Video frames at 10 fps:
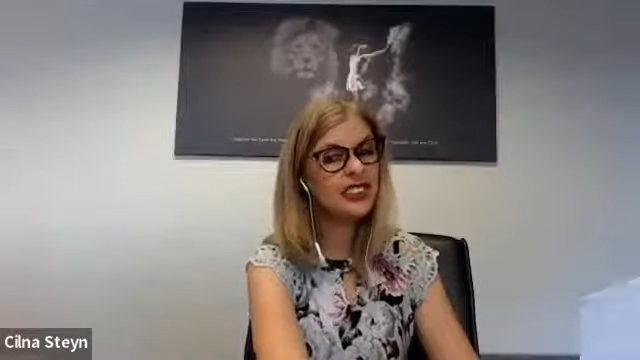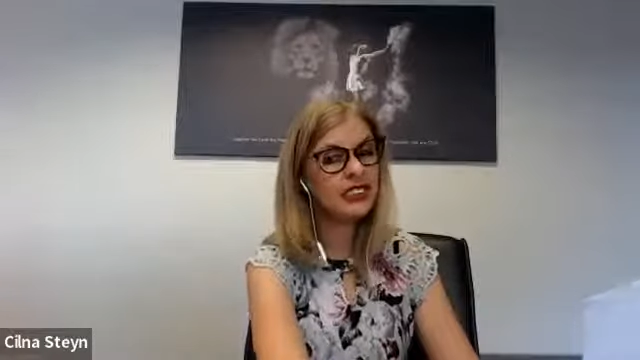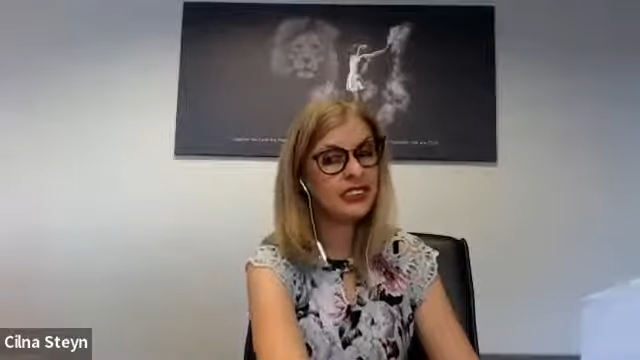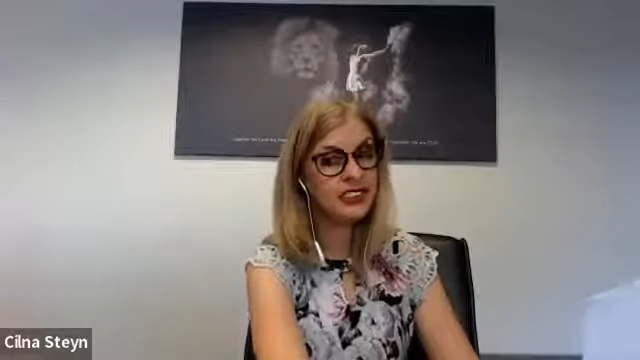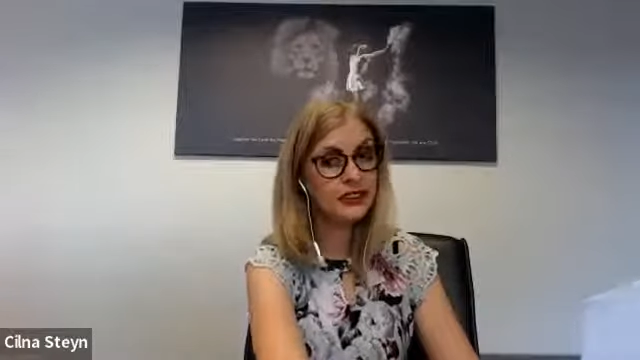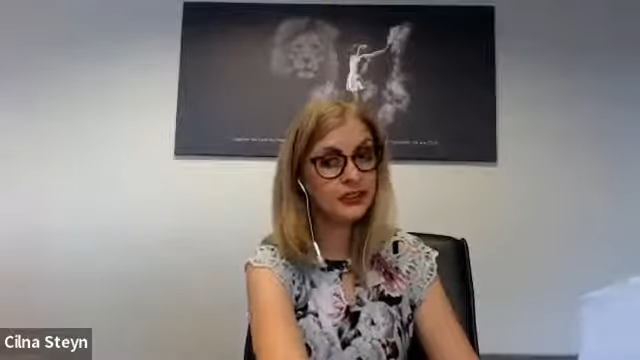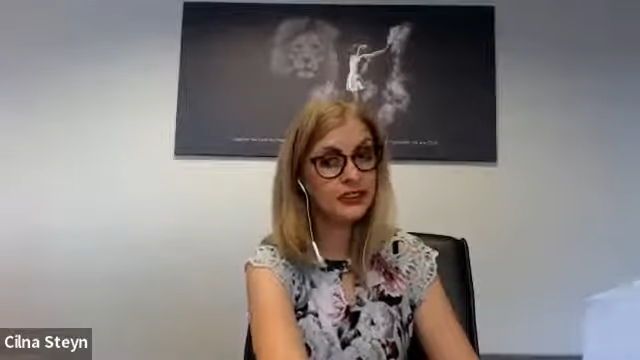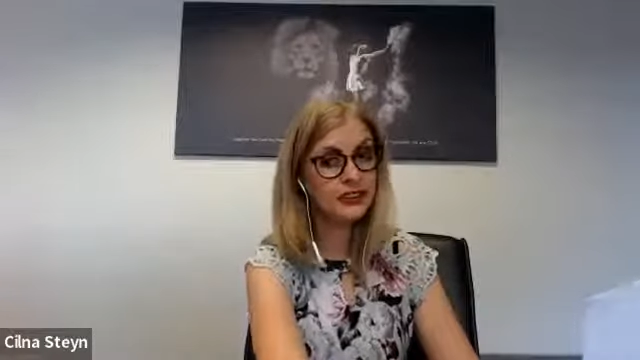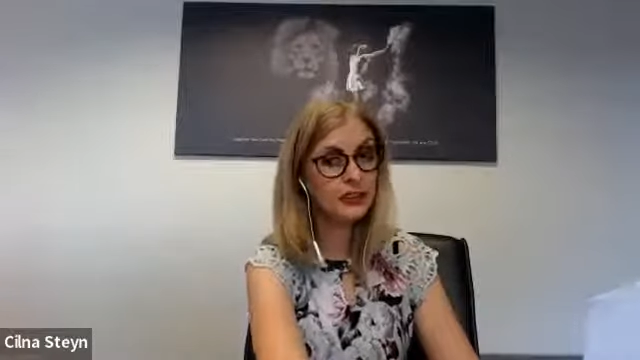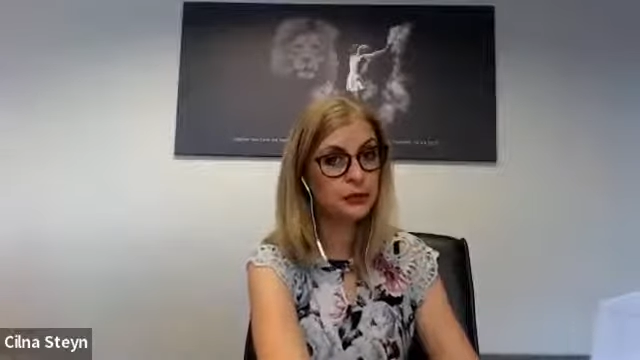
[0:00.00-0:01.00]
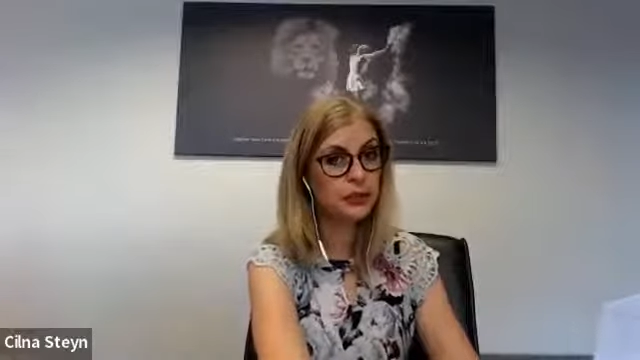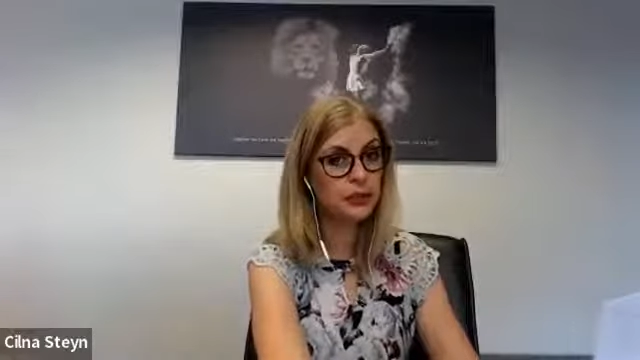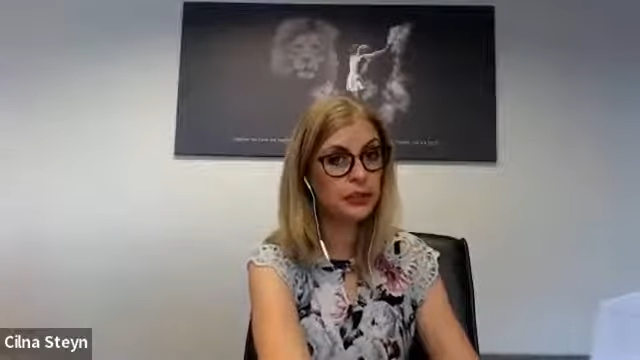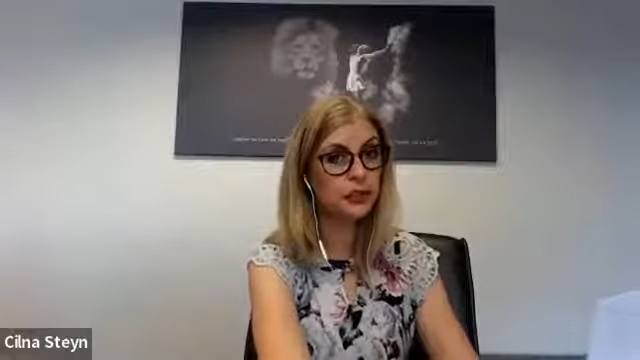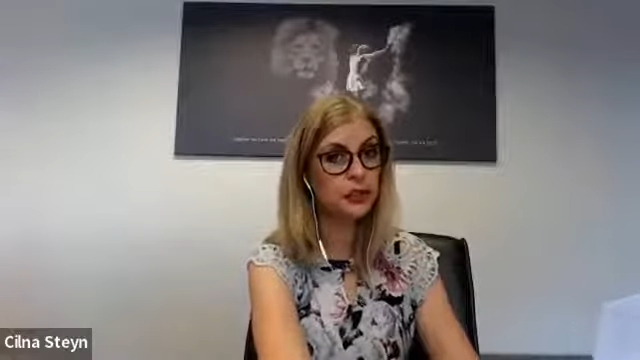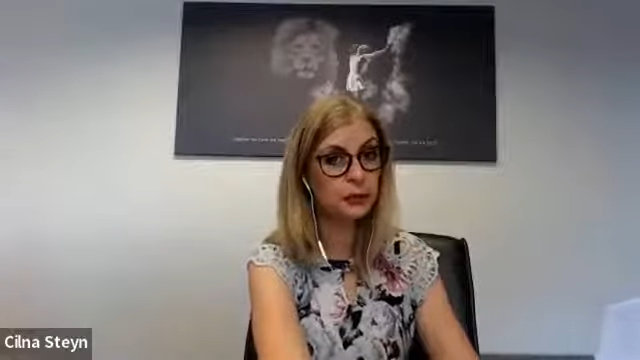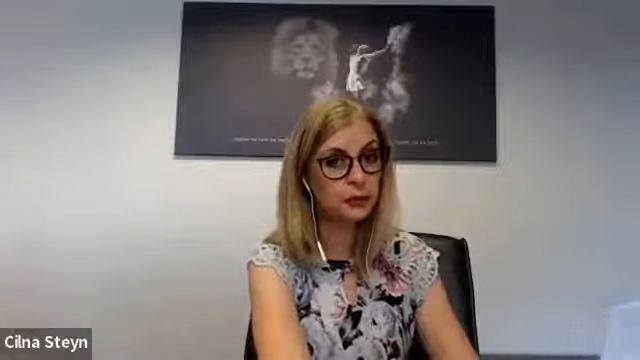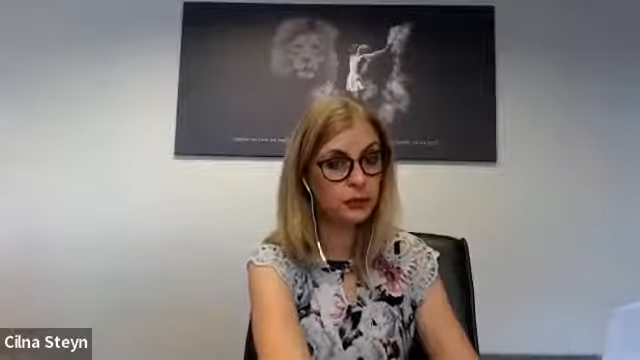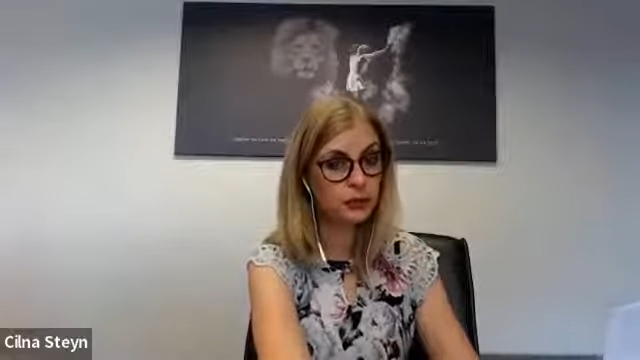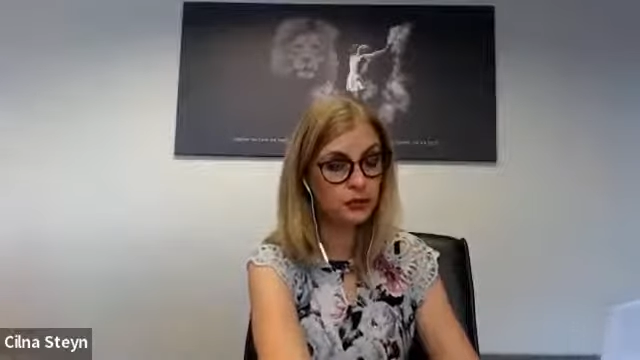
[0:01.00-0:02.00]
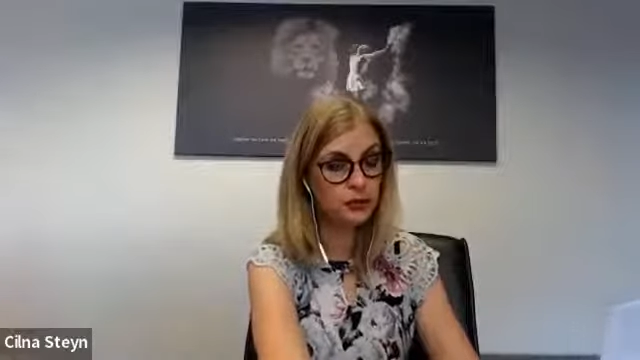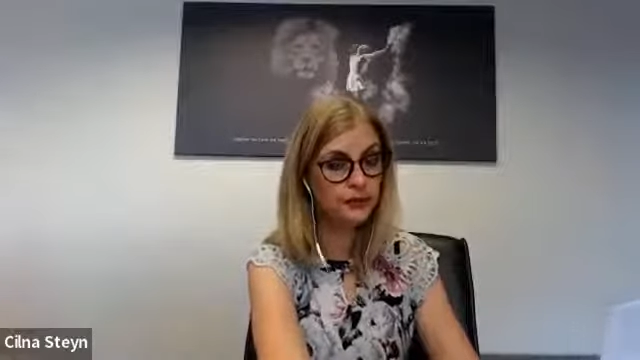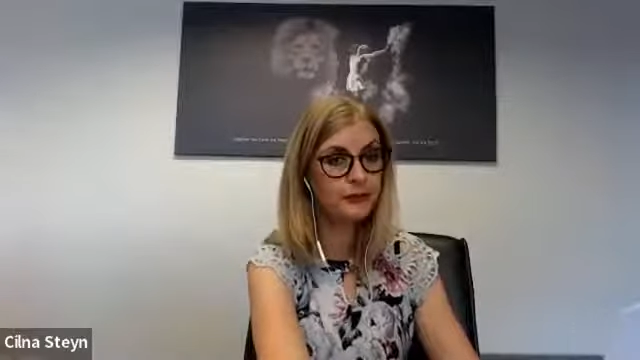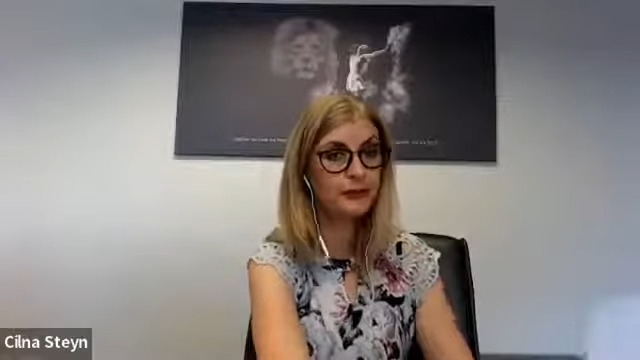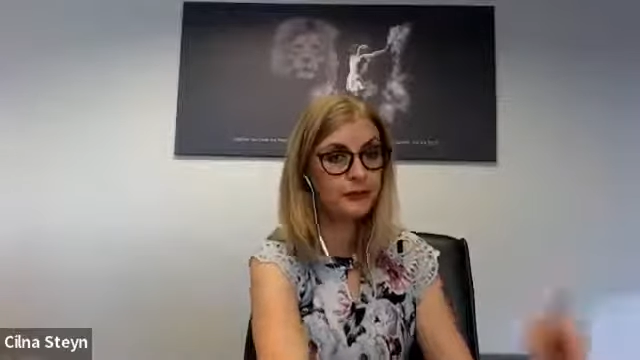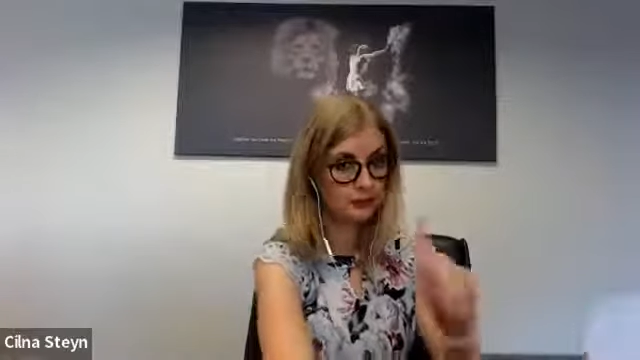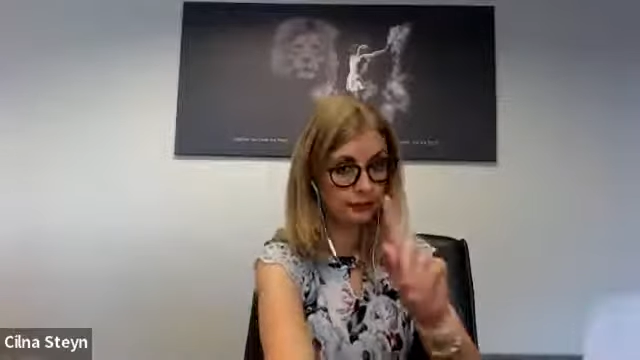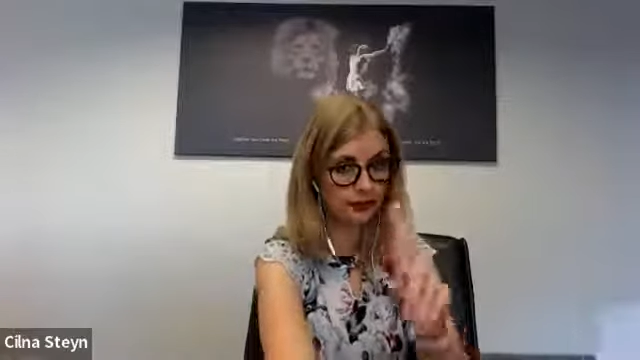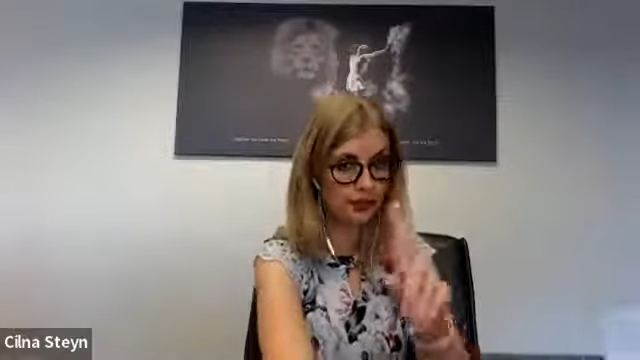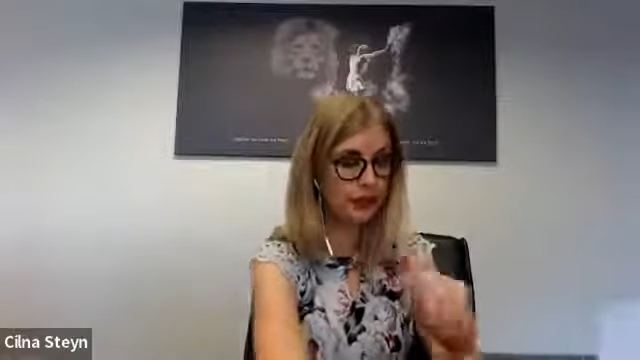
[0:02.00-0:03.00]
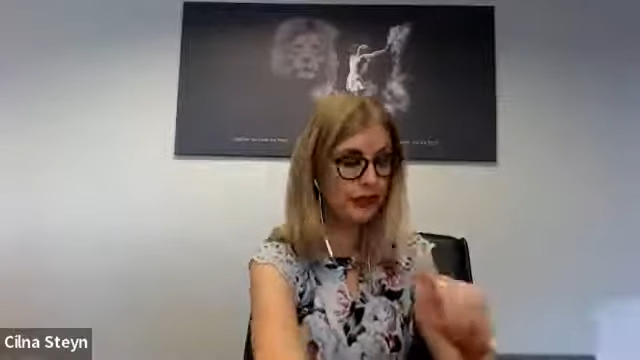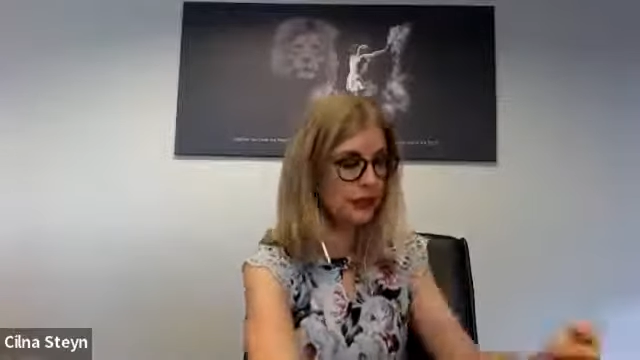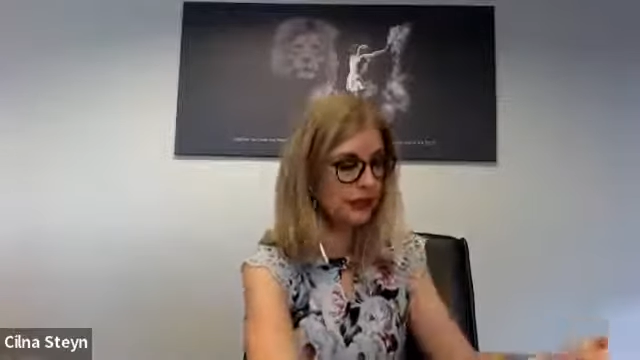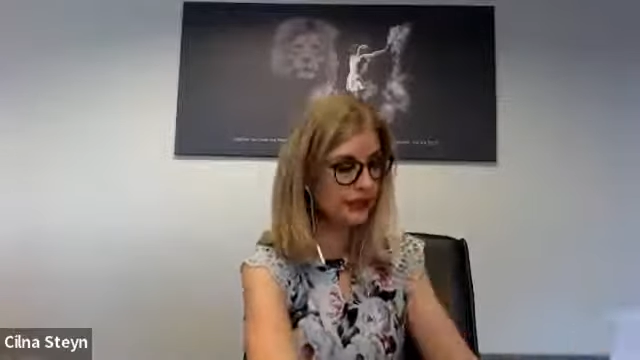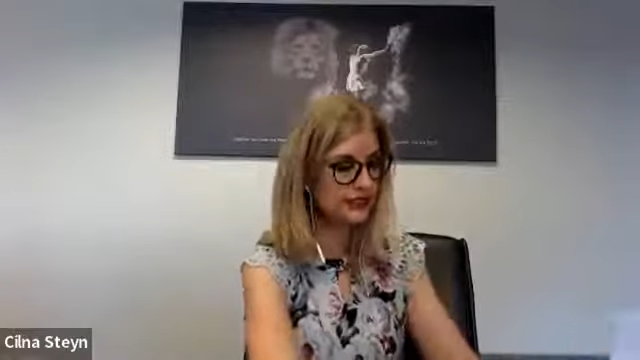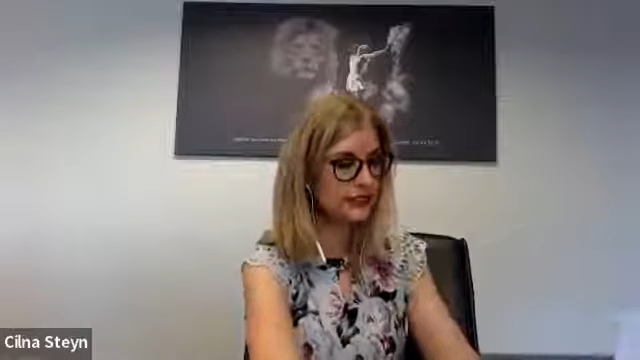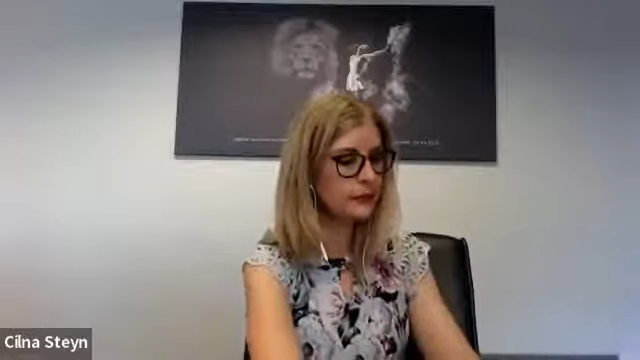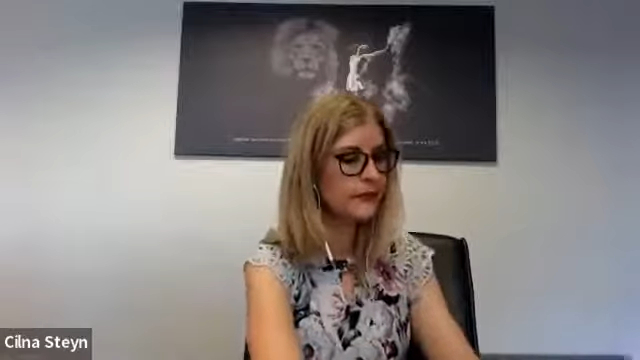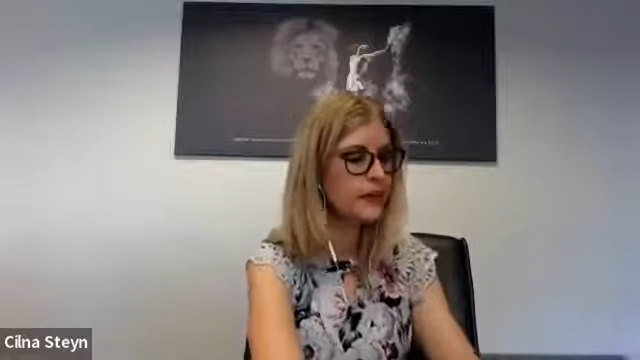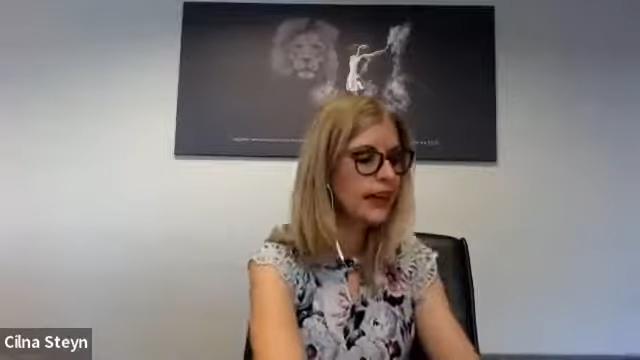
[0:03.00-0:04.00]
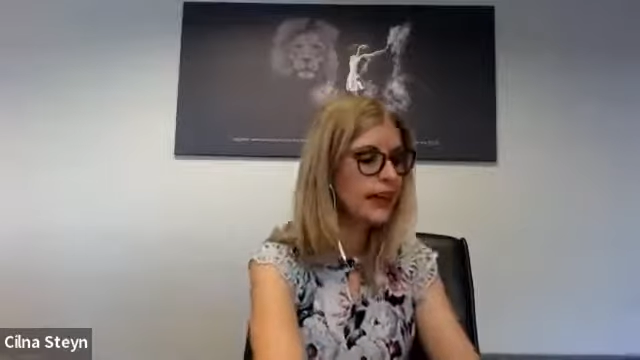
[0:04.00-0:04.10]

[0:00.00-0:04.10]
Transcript: it does feel like we're talking tribunal. So here it is.